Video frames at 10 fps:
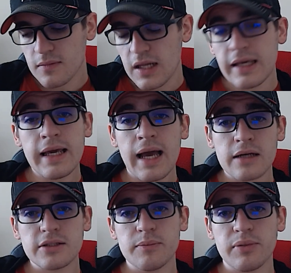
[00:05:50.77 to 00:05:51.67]
He
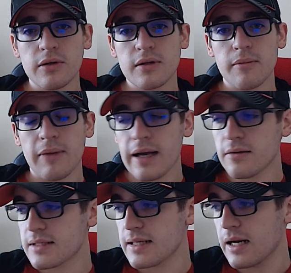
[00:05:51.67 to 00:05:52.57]
actually pulled the
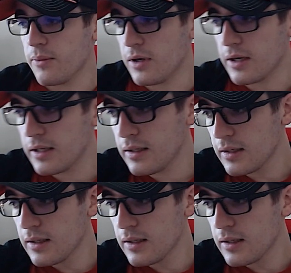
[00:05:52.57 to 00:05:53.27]
miles that I wanted